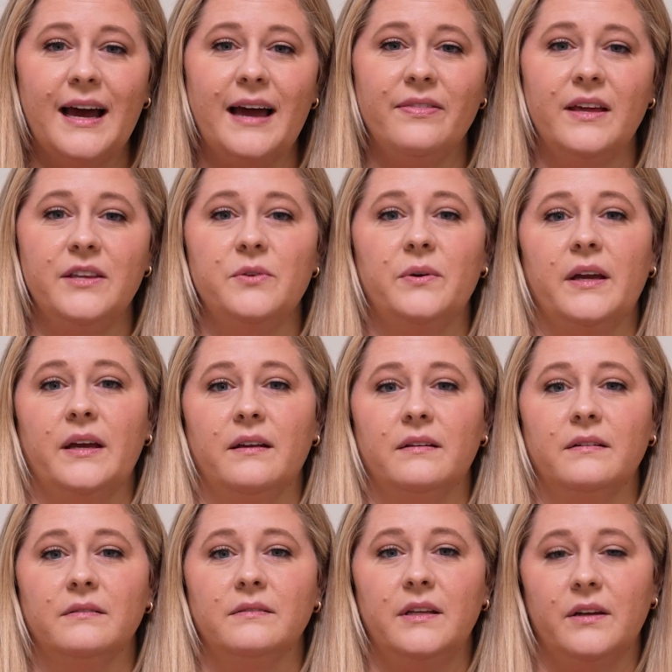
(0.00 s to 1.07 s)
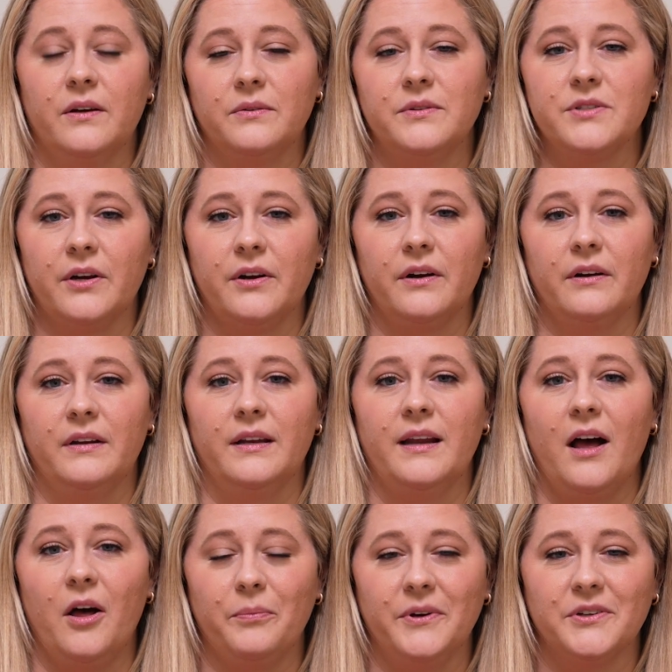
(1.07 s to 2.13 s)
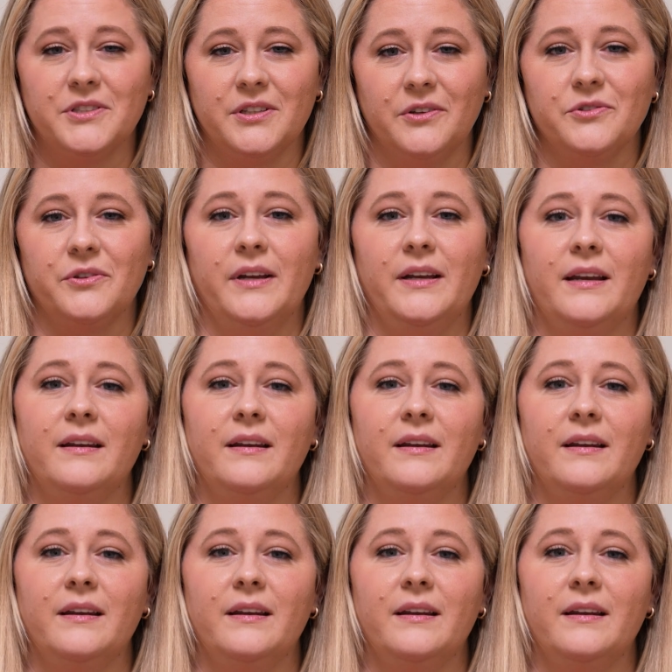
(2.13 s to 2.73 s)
And then you can, turn and help your children.